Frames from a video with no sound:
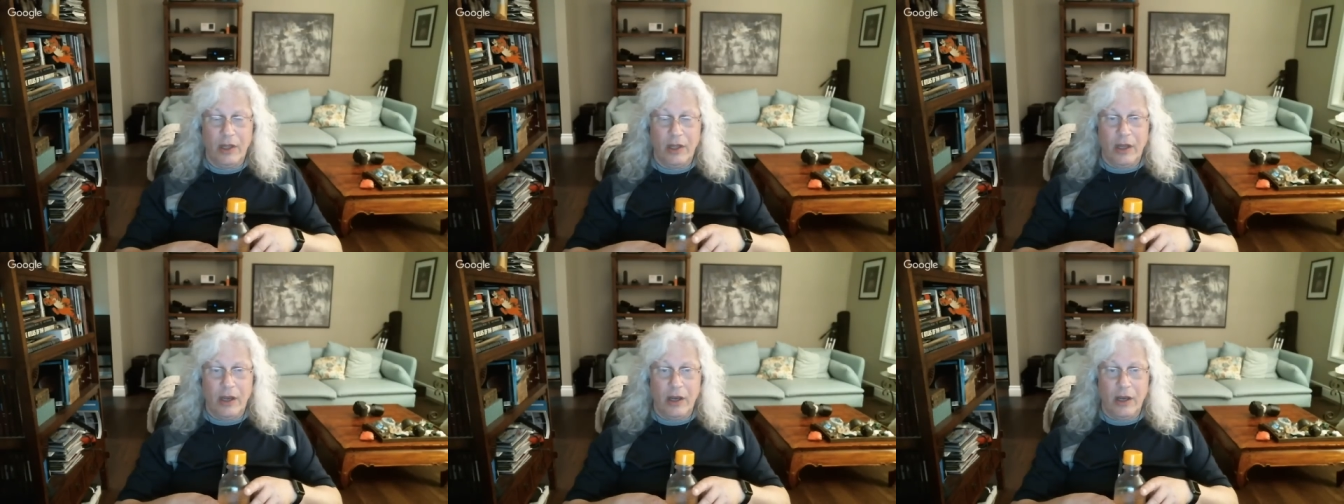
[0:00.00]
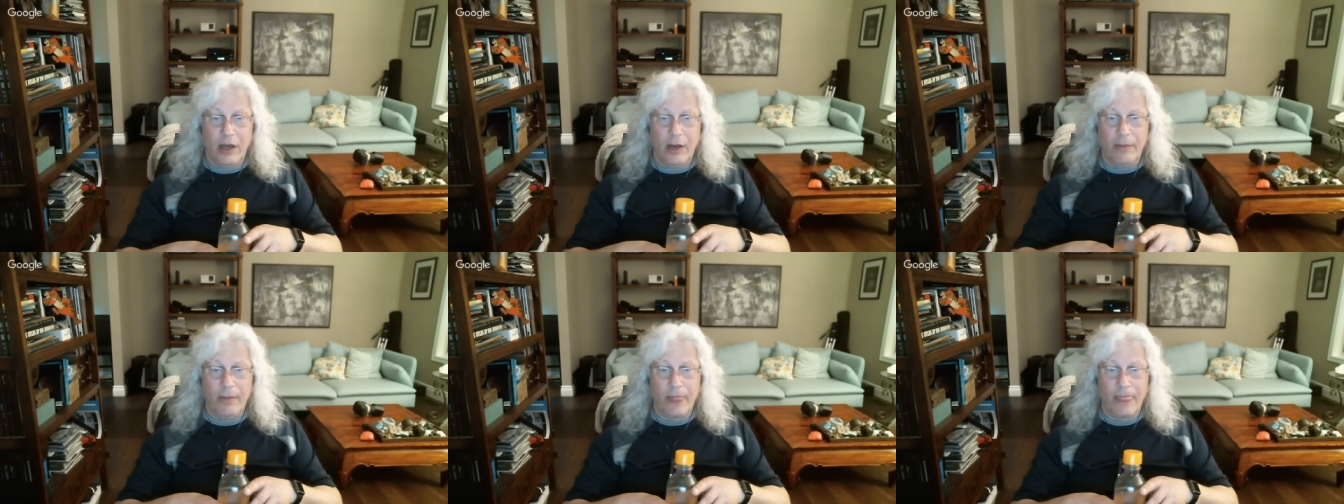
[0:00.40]

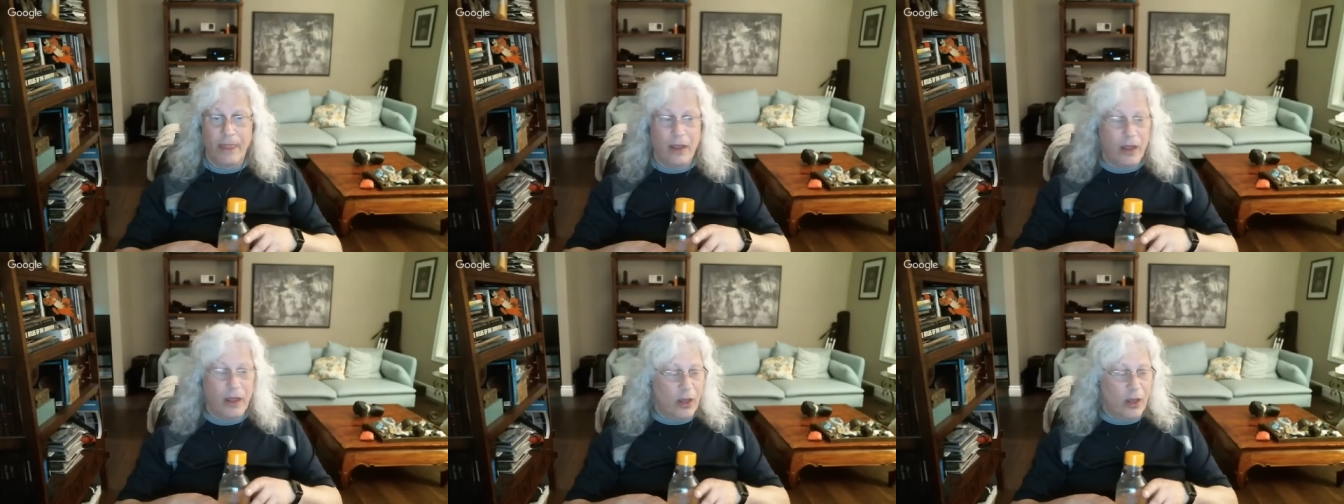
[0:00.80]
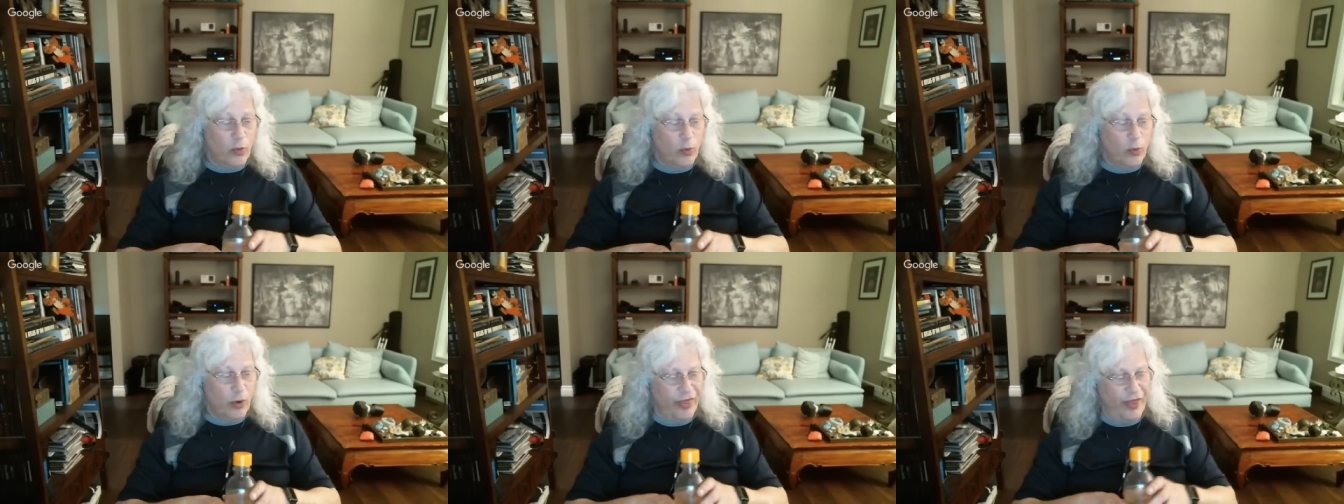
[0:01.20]
Um,
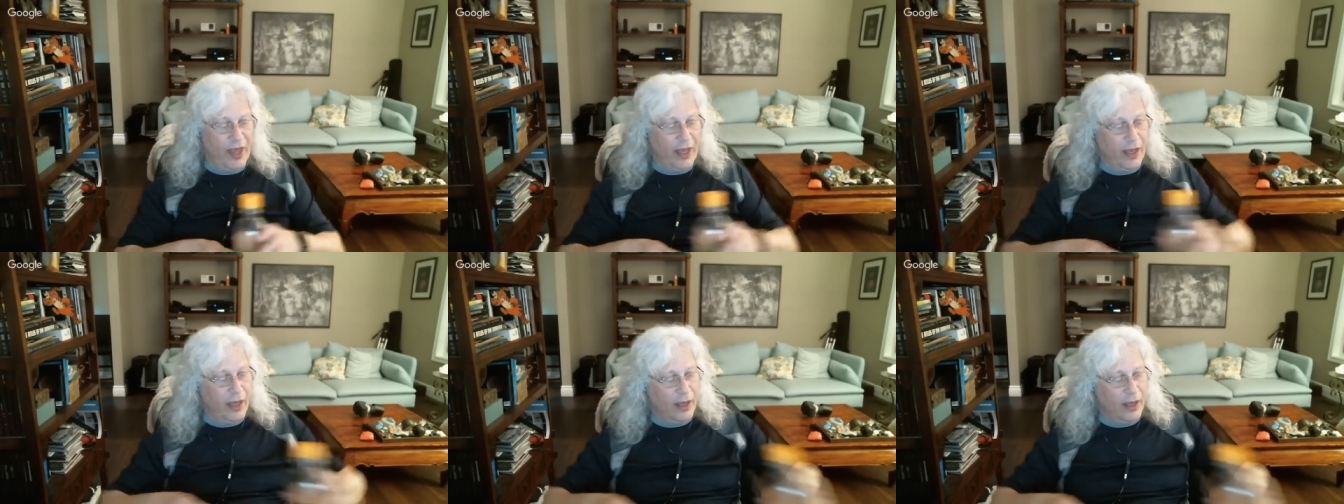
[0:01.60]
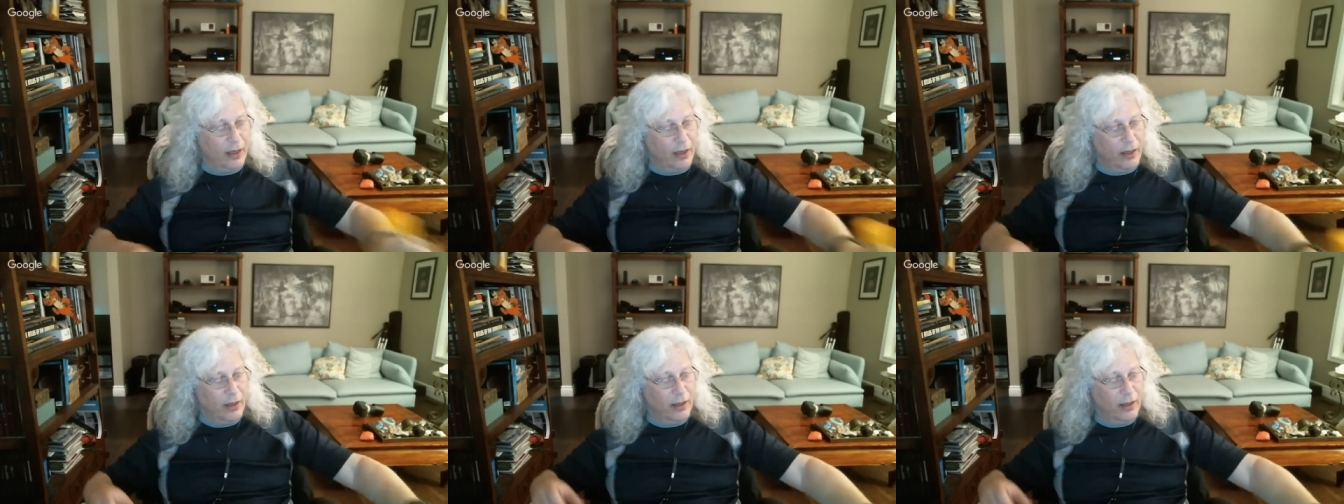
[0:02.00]
we're
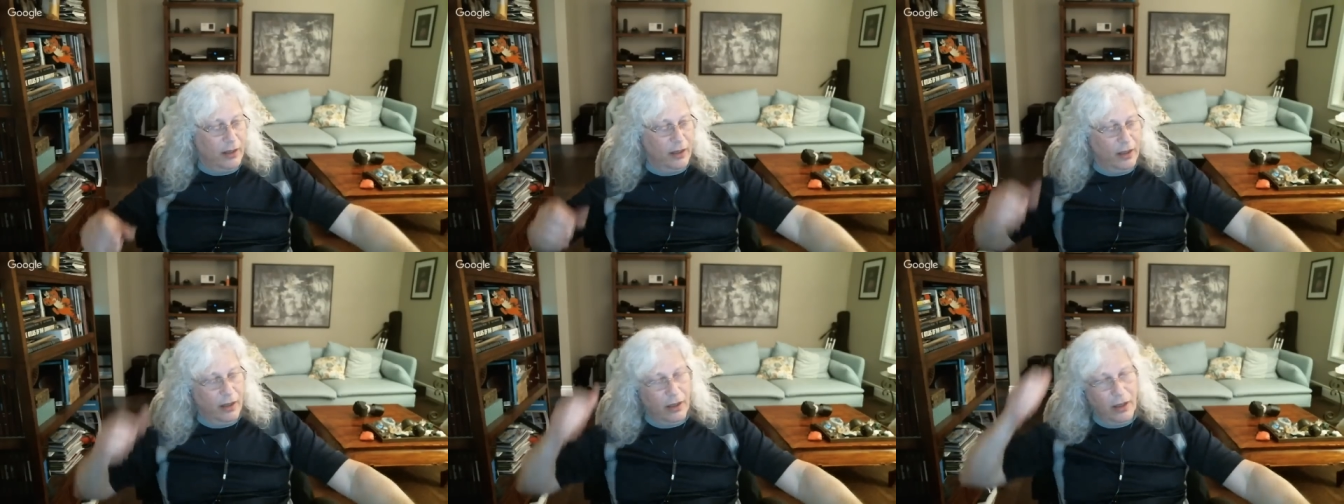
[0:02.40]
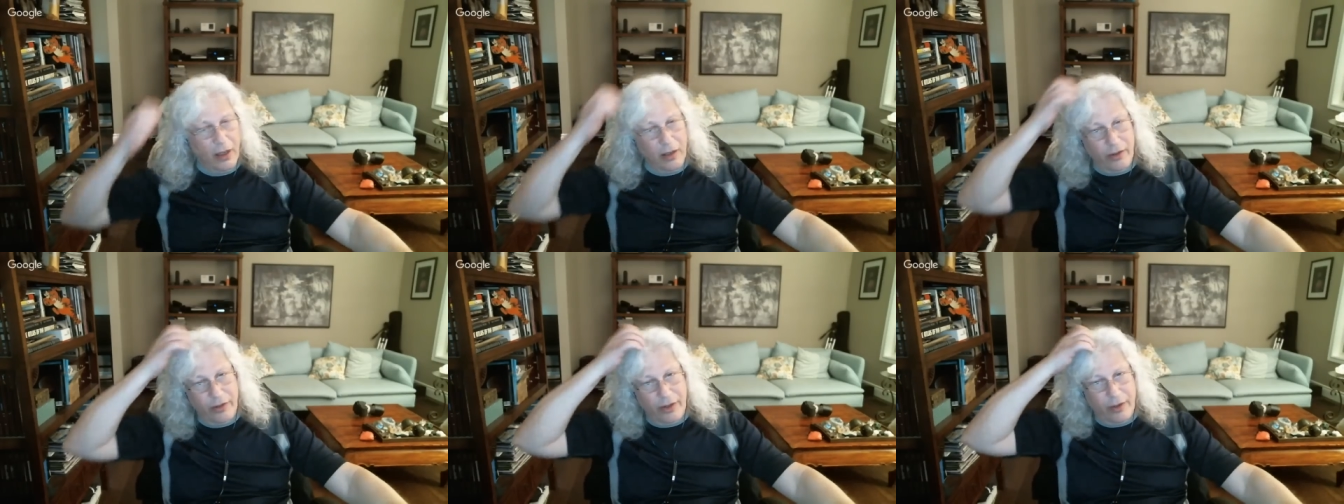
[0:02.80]
thinking
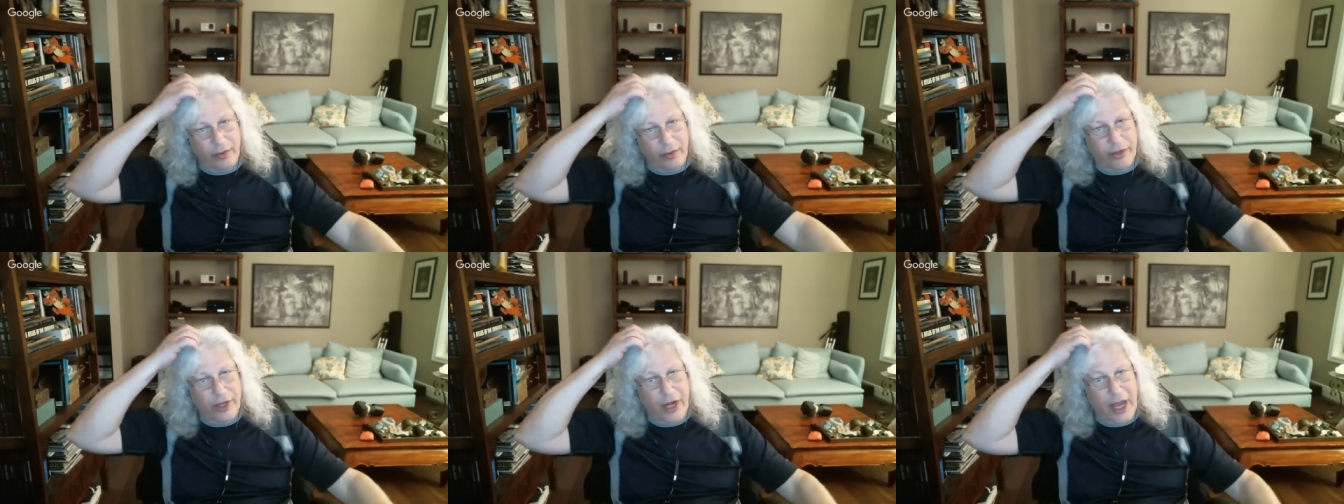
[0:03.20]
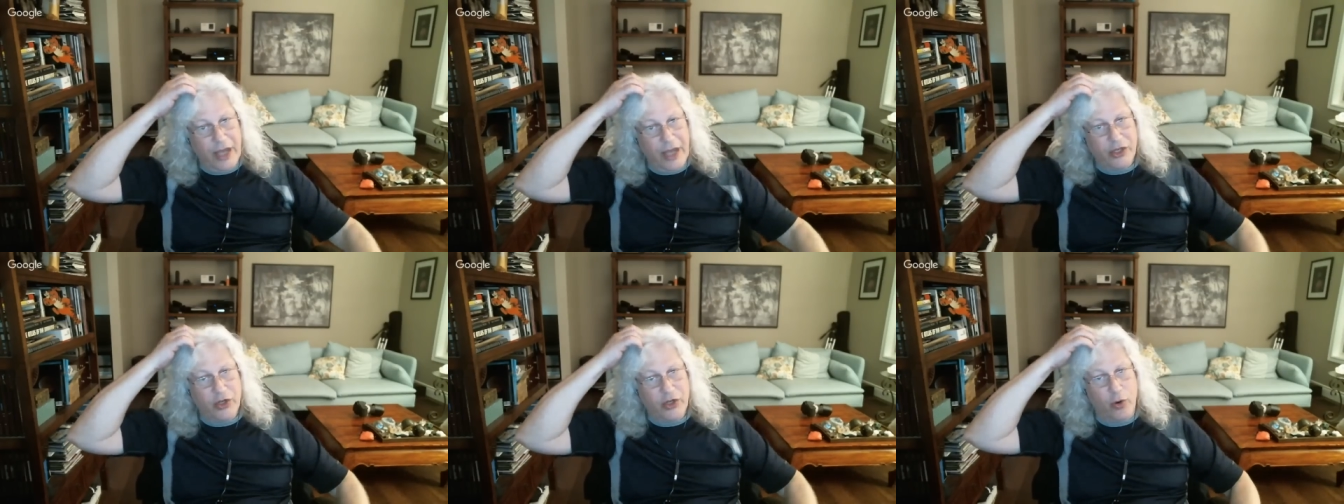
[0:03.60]
that the
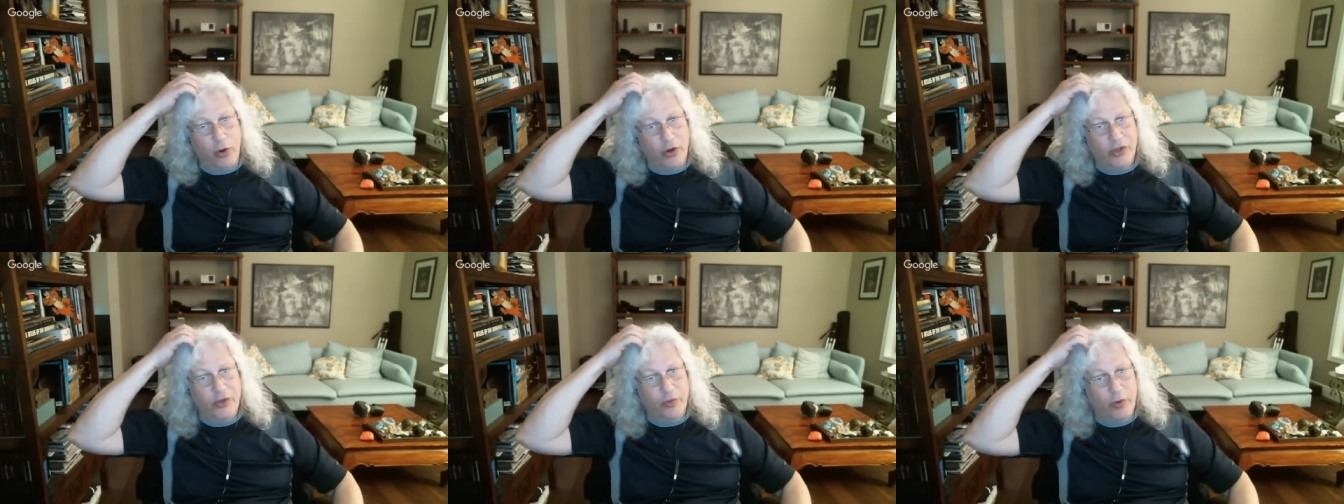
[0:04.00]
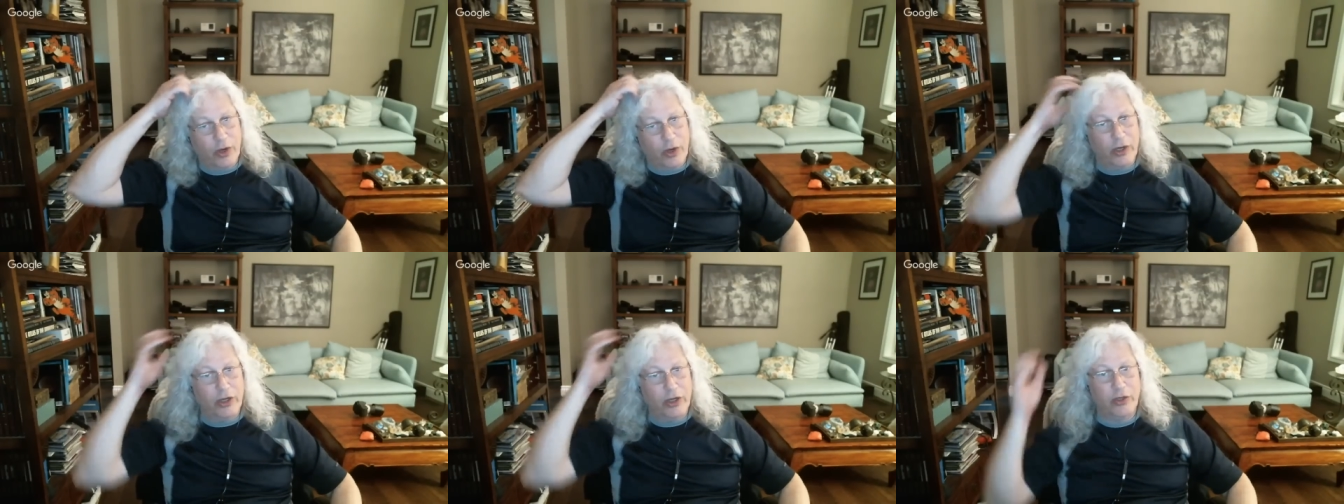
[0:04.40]
next course we're going
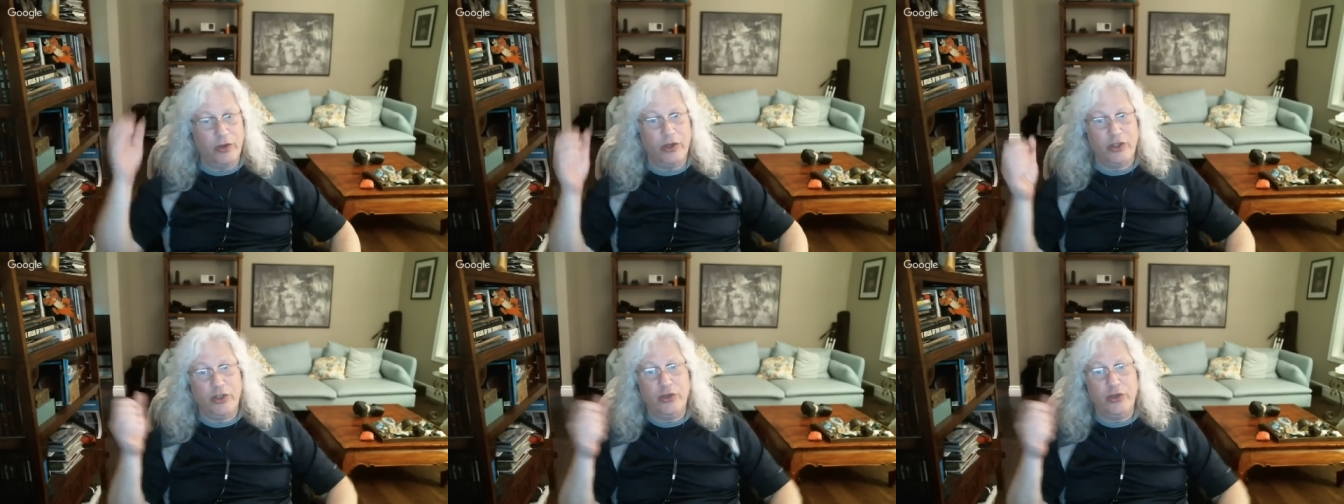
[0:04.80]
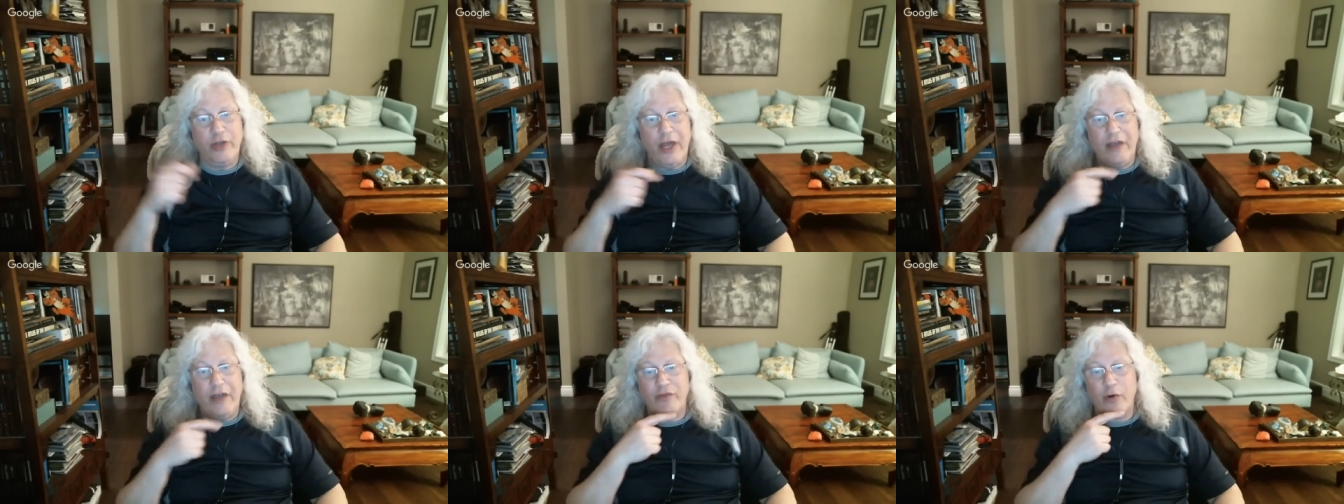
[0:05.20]
to do a two day
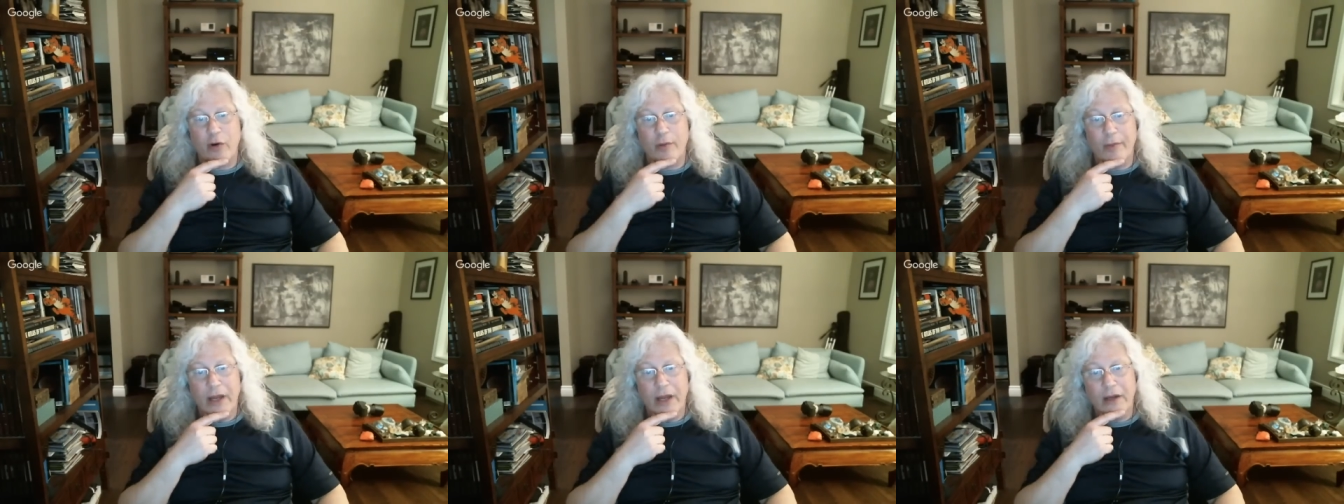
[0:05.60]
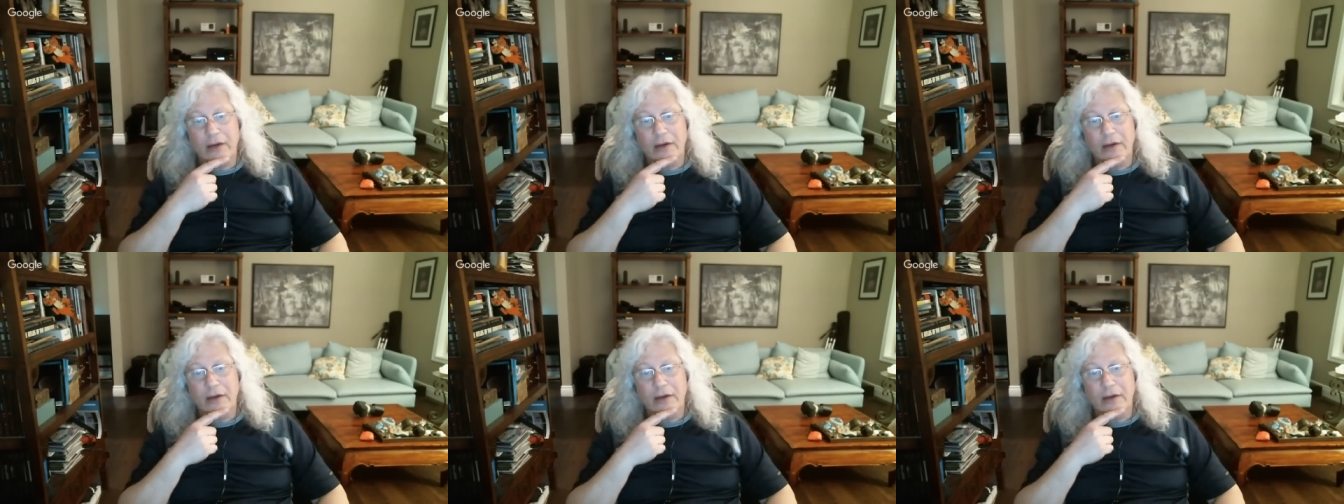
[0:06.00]
format